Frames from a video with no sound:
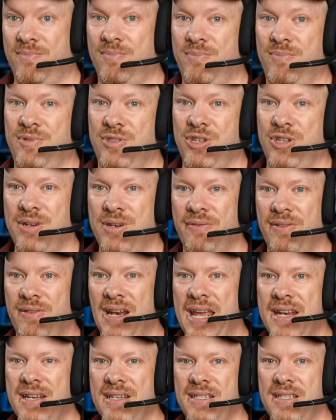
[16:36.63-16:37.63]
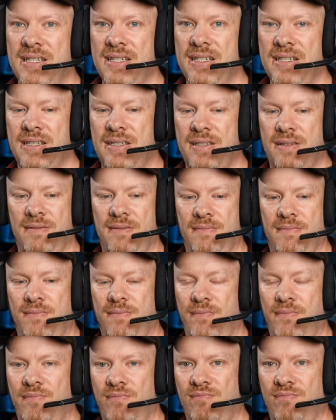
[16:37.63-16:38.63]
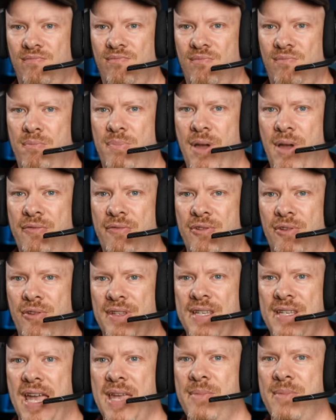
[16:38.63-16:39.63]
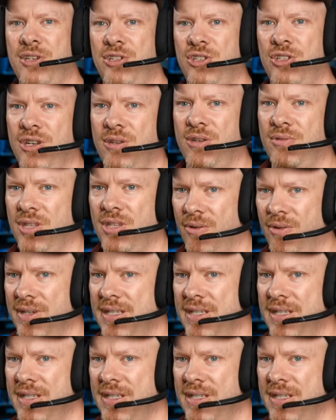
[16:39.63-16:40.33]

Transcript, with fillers: Two different lenses, both got the same issue, so I'd